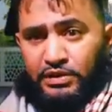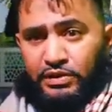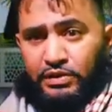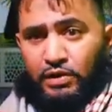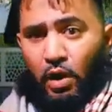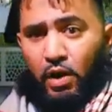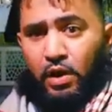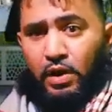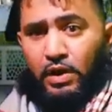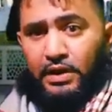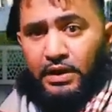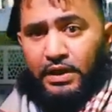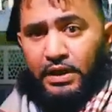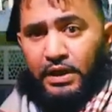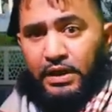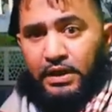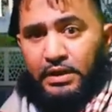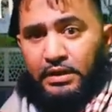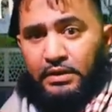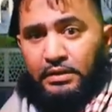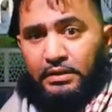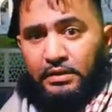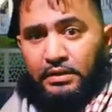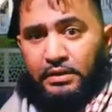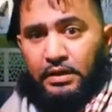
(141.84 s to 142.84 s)

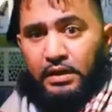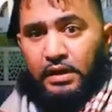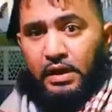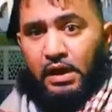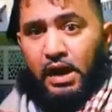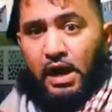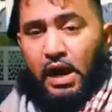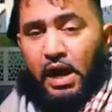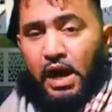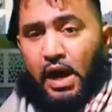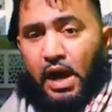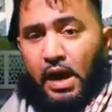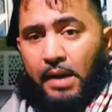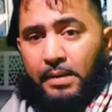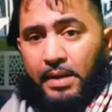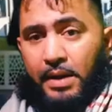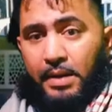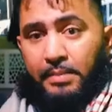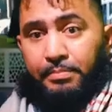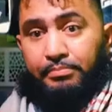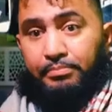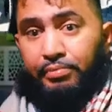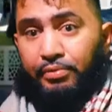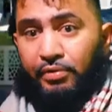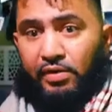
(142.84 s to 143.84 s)
started
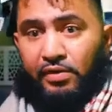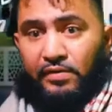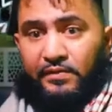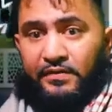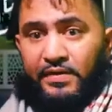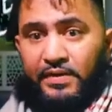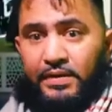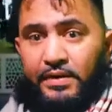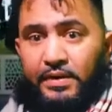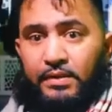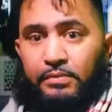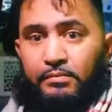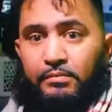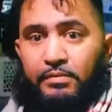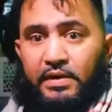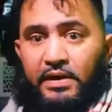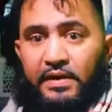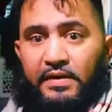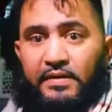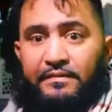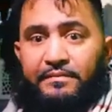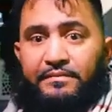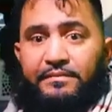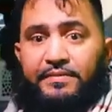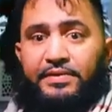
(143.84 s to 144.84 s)
improving
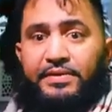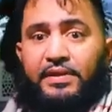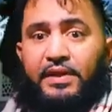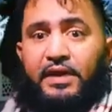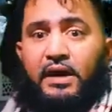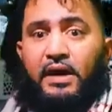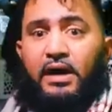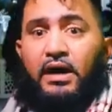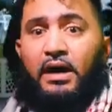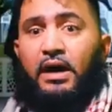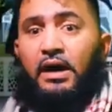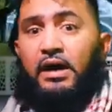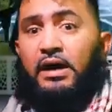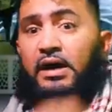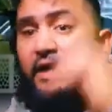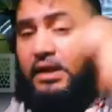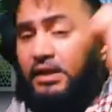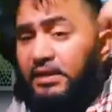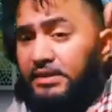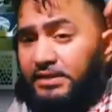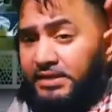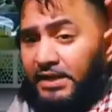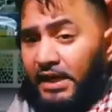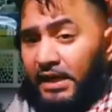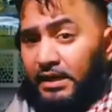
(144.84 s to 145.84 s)
with
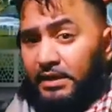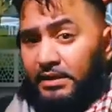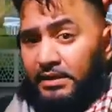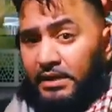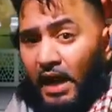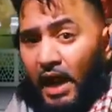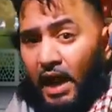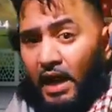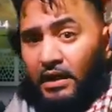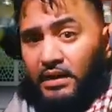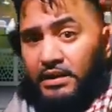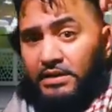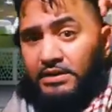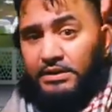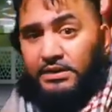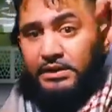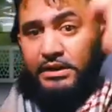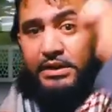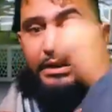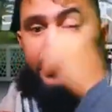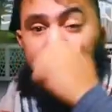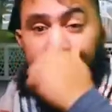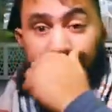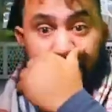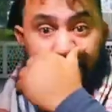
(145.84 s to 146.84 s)
the
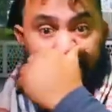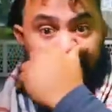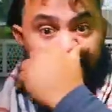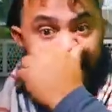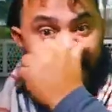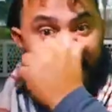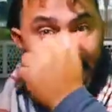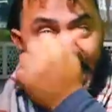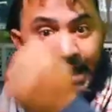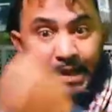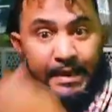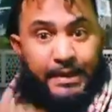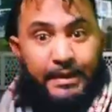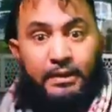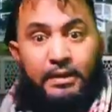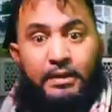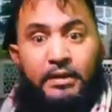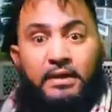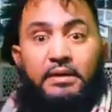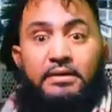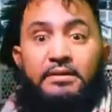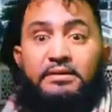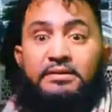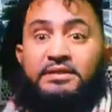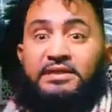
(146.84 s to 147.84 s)
technologies and
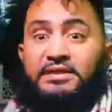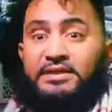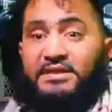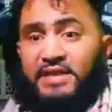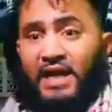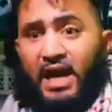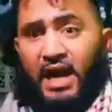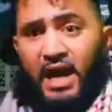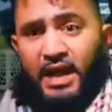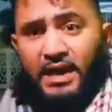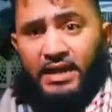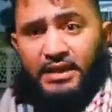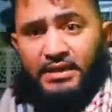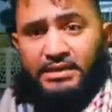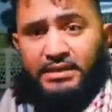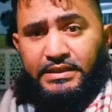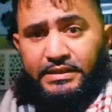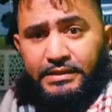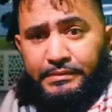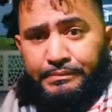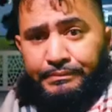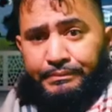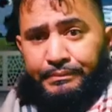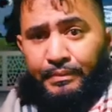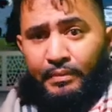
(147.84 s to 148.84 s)

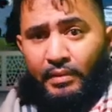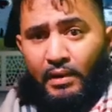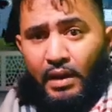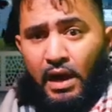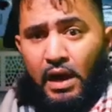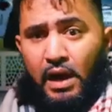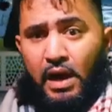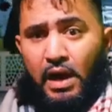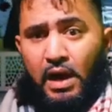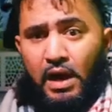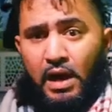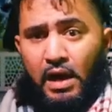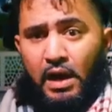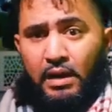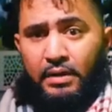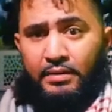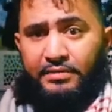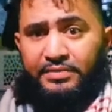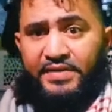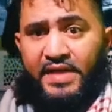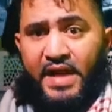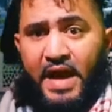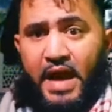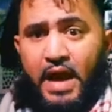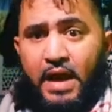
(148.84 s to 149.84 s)
designs
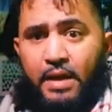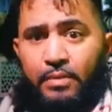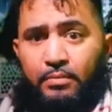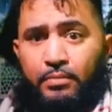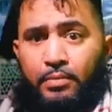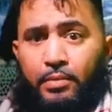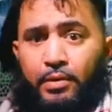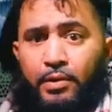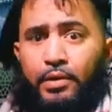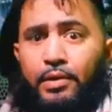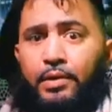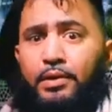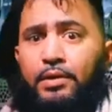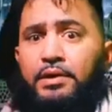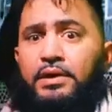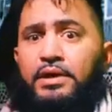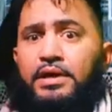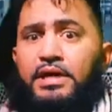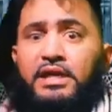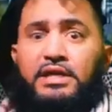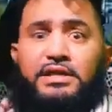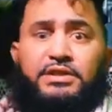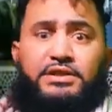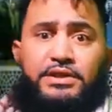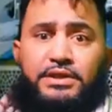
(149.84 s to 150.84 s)
uh, that were
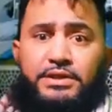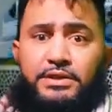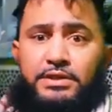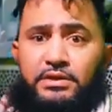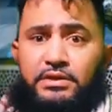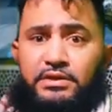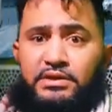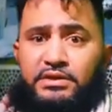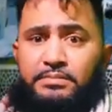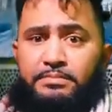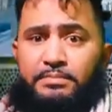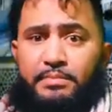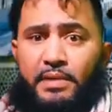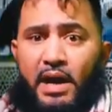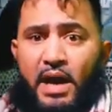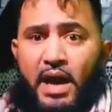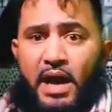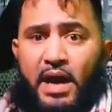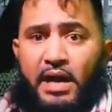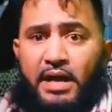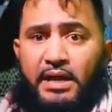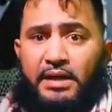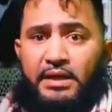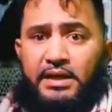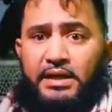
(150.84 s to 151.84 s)
introduced
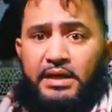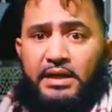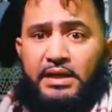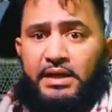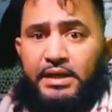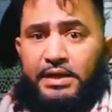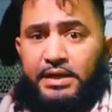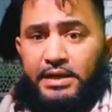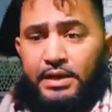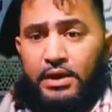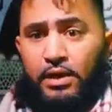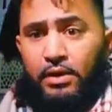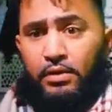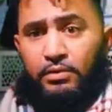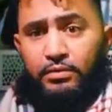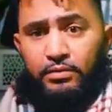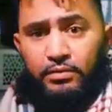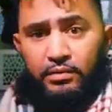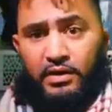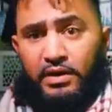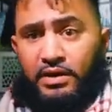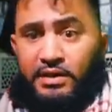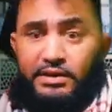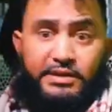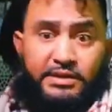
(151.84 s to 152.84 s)
by you know
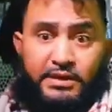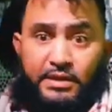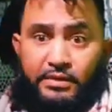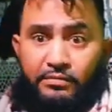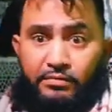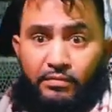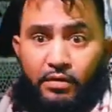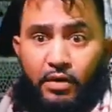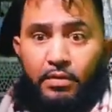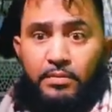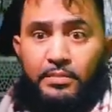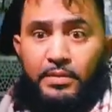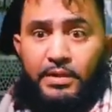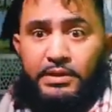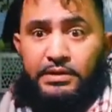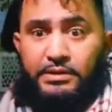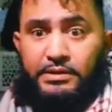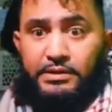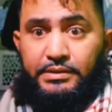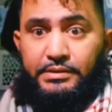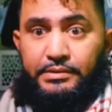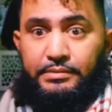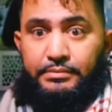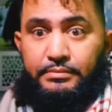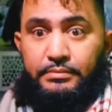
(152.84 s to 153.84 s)
Greeks and Romans.